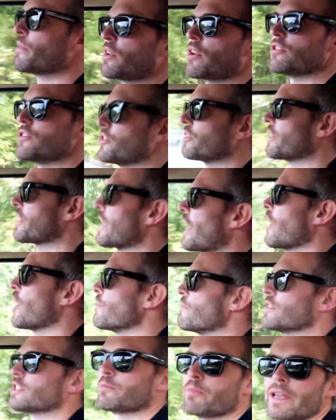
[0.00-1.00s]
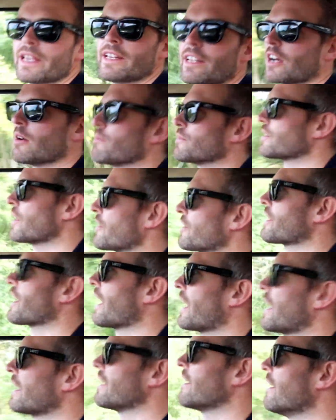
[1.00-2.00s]
because you could get over speed humps
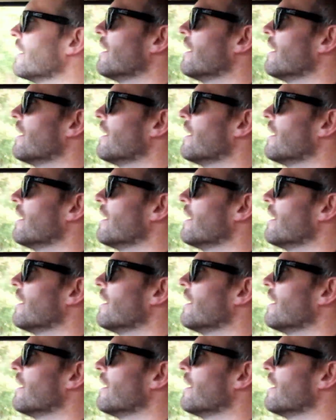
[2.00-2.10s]
okay.